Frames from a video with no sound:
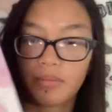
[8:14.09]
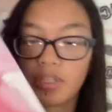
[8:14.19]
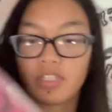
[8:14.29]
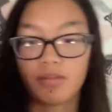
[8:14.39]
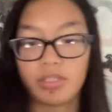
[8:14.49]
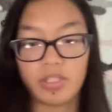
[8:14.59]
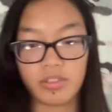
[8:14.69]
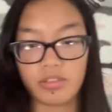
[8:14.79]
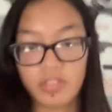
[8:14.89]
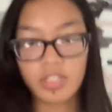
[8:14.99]
bring this one
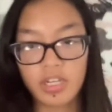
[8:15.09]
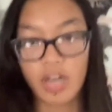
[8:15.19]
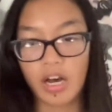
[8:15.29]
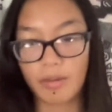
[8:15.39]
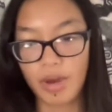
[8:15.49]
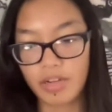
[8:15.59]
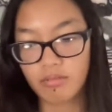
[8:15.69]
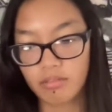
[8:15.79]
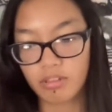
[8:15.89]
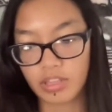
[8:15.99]
too. I
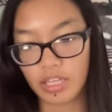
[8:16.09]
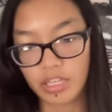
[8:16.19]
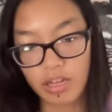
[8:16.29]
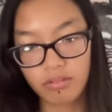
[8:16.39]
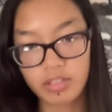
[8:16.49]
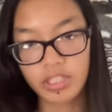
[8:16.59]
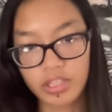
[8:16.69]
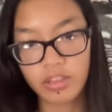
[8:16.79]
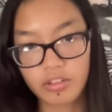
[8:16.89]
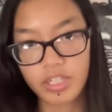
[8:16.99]
don't think I'll
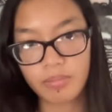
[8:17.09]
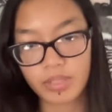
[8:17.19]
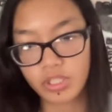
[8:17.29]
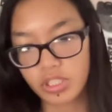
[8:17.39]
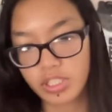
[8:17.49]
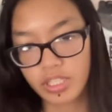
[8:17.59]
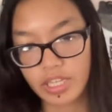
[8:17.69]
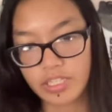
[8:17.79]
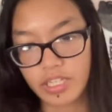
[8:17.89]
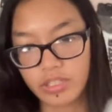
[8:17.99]
need three, but just in
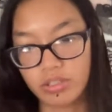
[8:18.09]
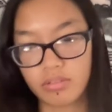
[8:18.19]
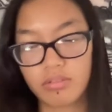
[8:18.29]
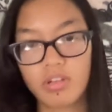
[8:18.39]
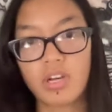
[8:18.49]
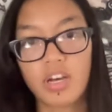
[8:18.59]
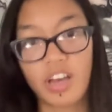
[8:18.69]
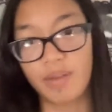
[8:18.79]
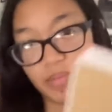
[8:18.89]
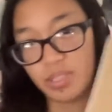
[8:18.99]
case I do,
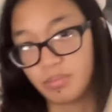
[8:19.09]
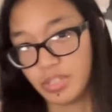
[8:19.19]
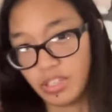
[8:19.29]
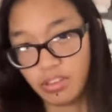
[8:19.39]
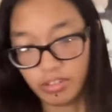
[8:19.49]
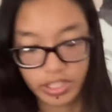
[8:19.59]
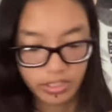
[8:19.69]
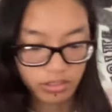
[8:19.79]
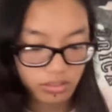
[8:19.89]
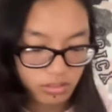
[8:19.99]
I'm gonna bring three.